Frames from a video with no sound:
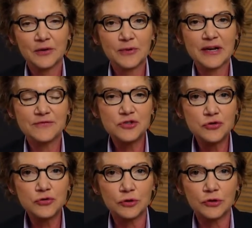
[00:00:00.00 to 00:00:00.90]
We have
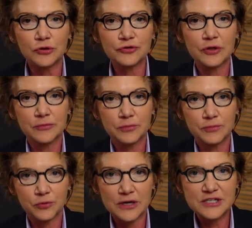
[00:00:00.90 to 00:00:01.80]
two goals:
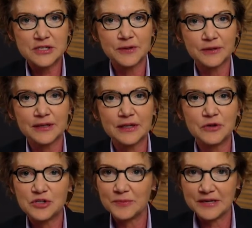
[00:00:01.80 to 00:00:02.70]
price stability,
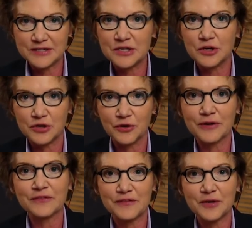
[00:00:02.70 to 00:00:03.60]
which means you don't
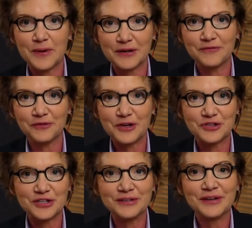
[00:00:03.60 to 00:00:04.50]
have to think about
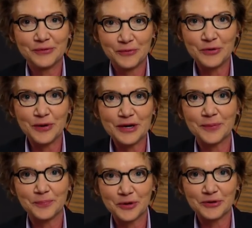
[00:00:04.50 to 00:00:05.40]
inflation when you wake
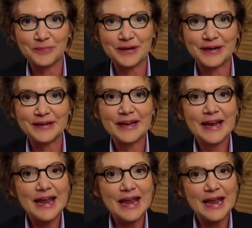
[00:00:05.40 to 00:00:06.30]
up or go to bed,
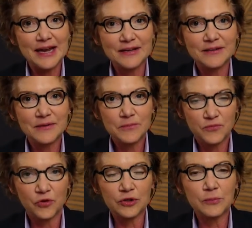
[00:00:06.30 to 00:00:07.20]
and
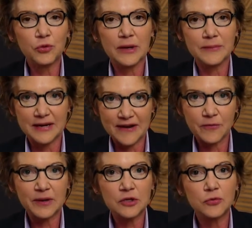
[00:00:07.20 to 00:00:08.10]
full employment.
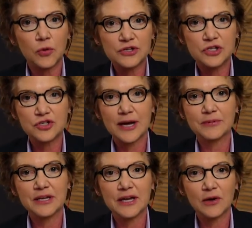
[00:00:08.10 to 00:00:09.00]
Everybody who wants a
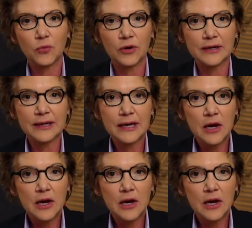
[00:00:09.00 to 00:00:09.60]
job can get one.